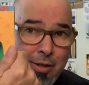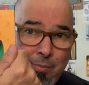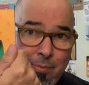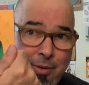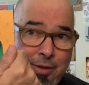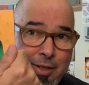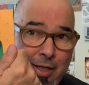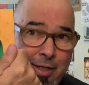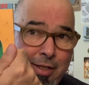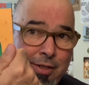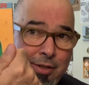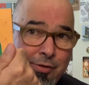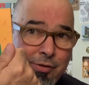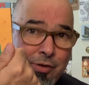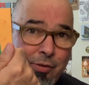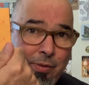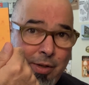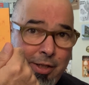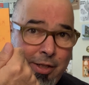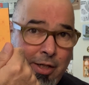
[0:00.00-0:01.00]
But yeah, he does a
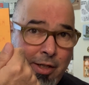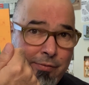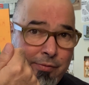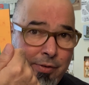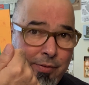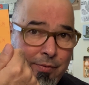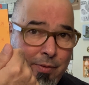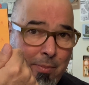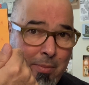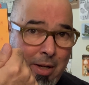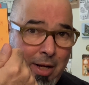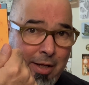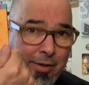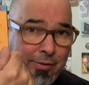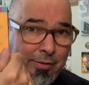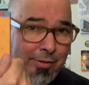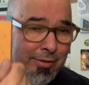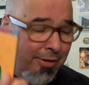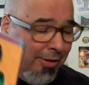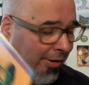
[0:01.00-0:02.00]
great cover of The
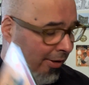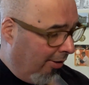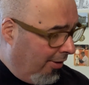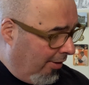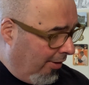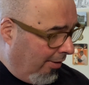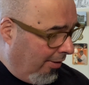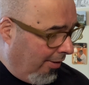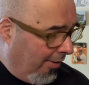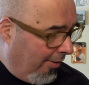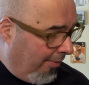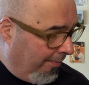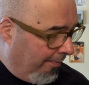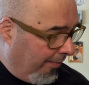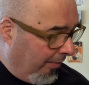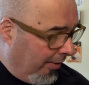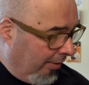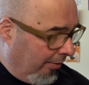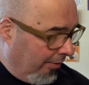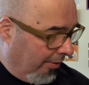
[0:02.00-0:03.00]
Model
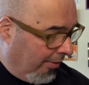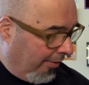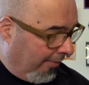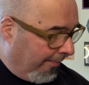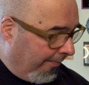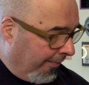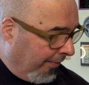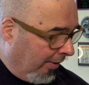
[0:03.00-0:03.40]
in there.